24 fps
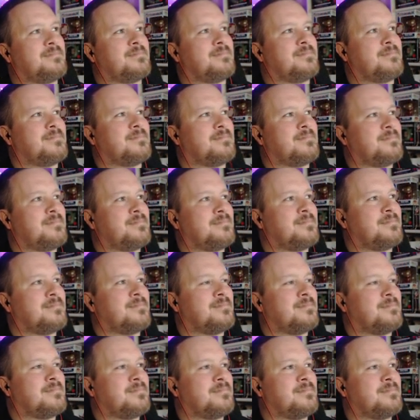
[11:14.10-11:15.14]

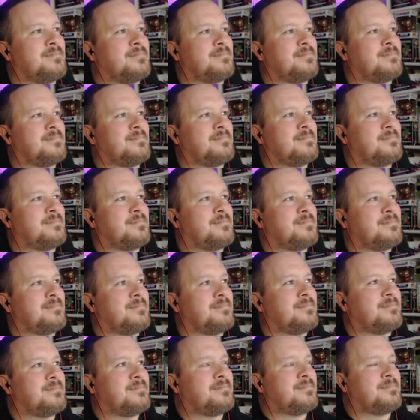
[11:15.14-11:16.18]

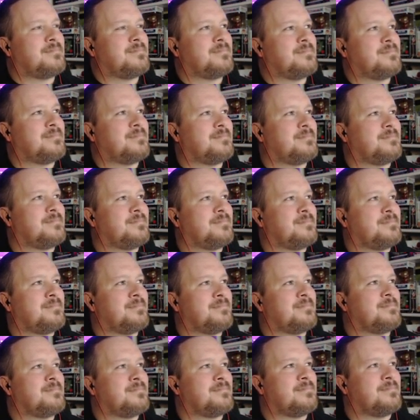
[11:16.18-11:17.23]

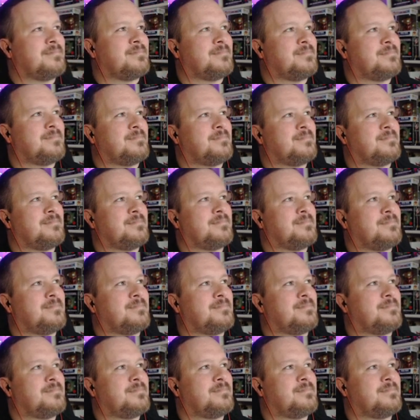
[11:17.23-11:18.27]

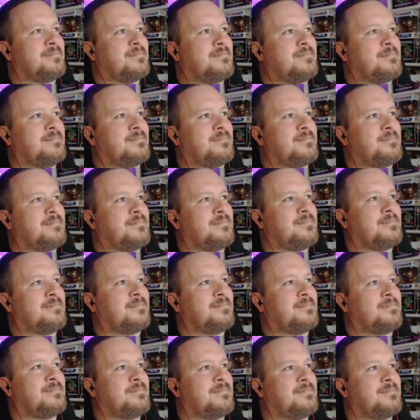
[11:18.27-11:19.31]

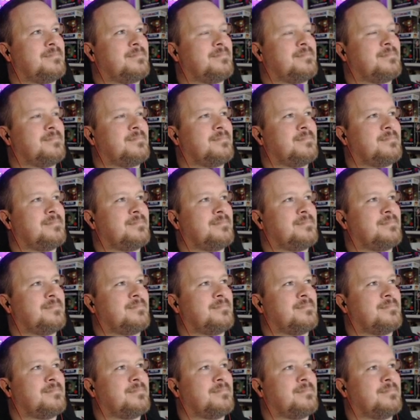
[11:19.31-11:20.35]

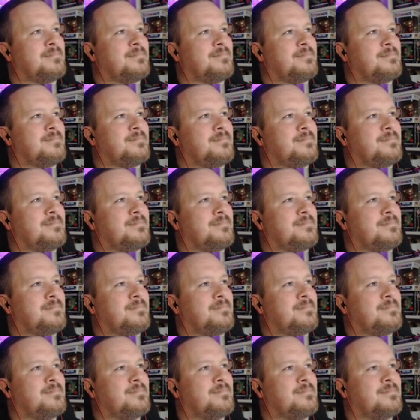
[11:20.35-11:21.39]

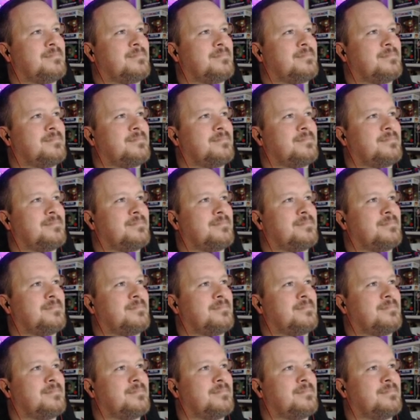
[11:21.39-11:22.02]
[no speech]